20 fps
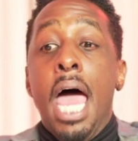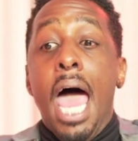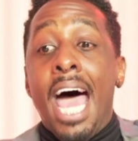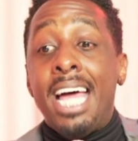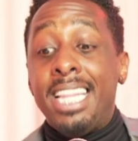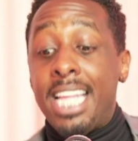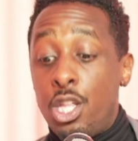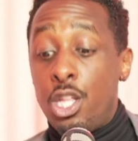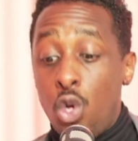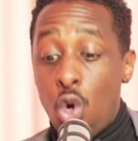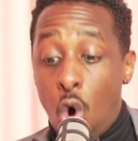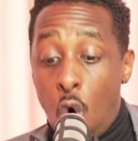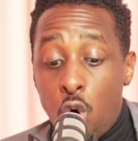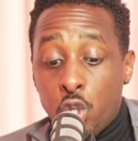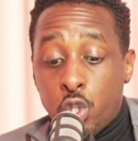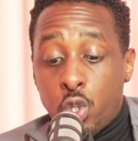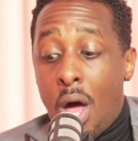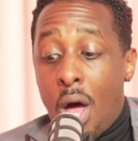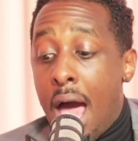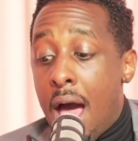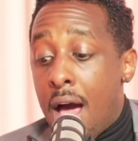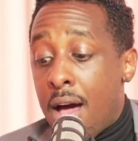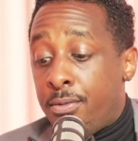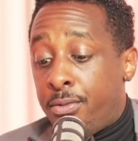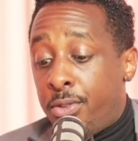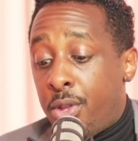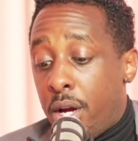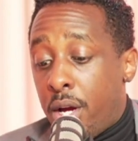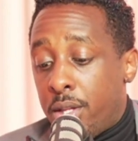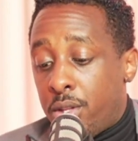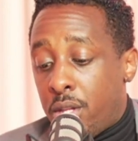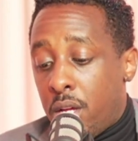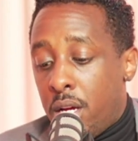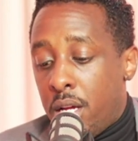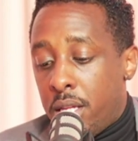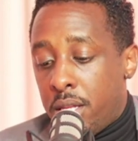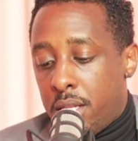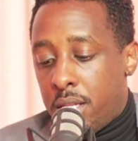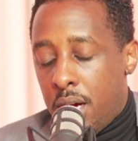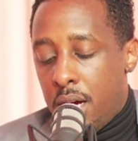And then you also have
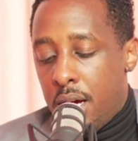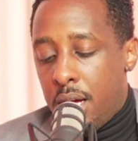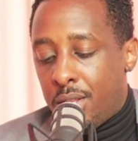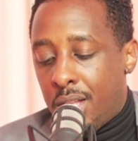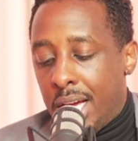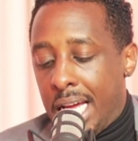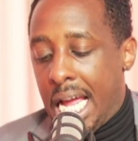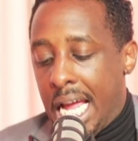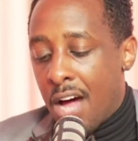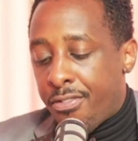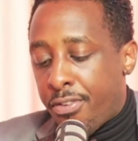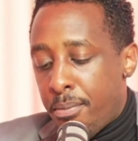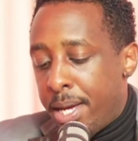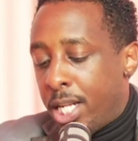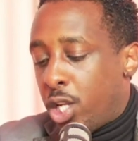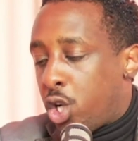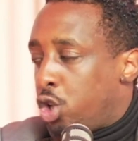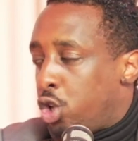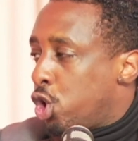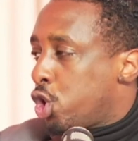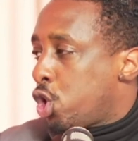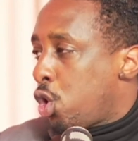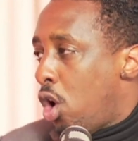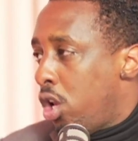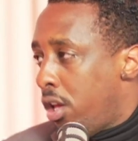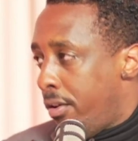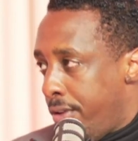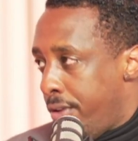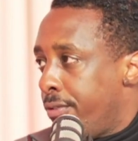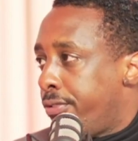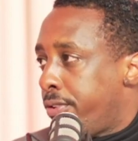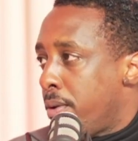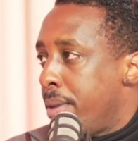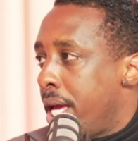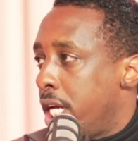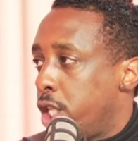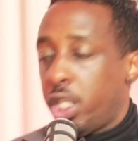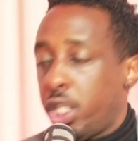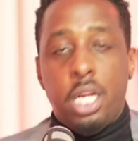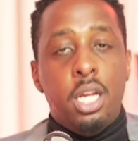the government control of
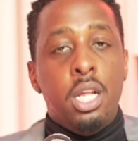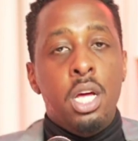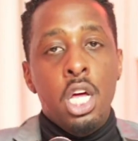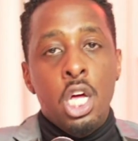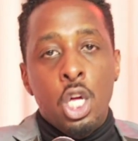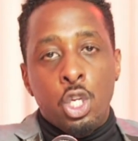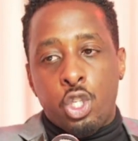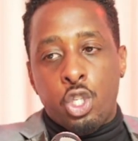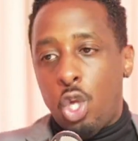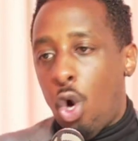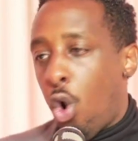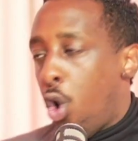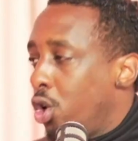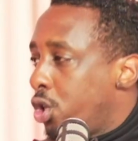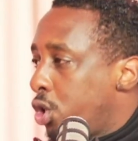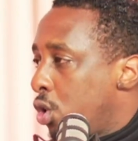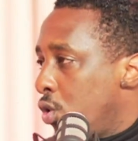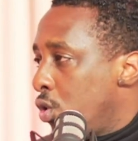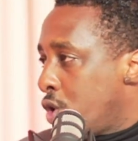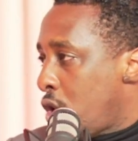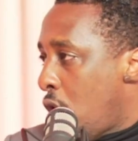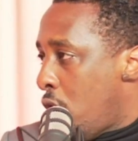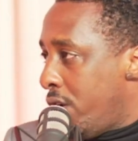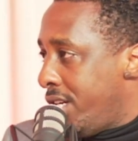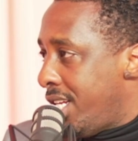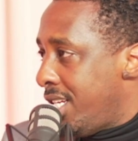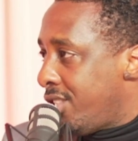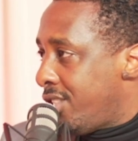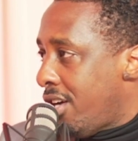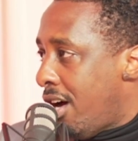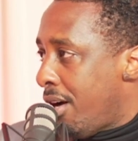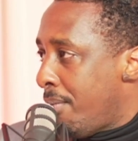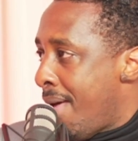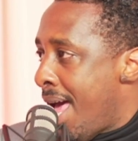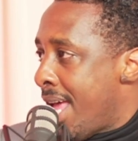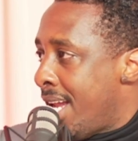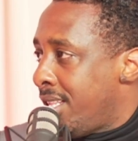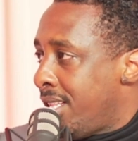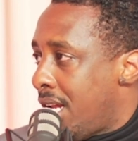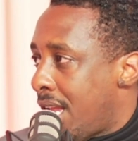information. Right. So the Hutus go to these young
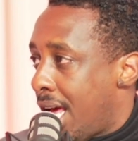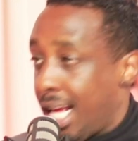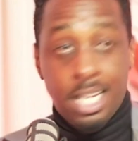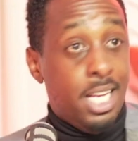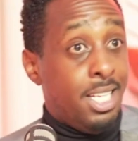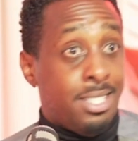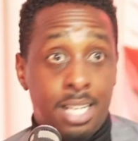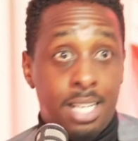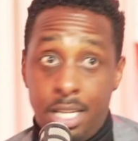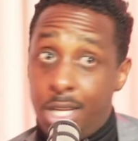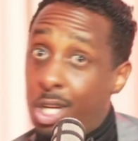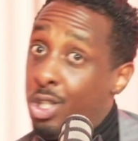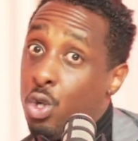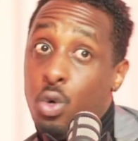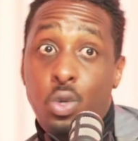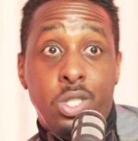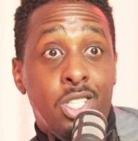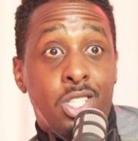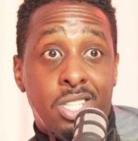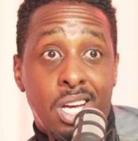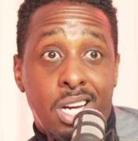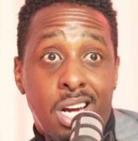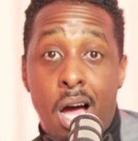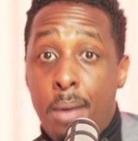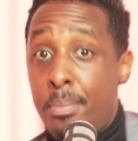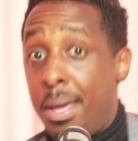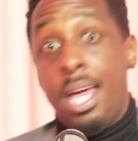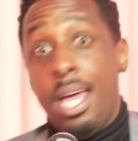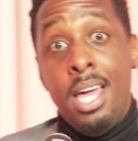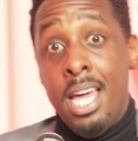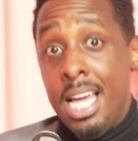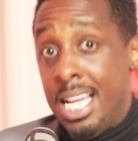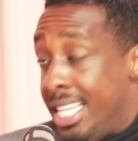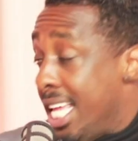men and they're like, listen, the Tutsis are coming.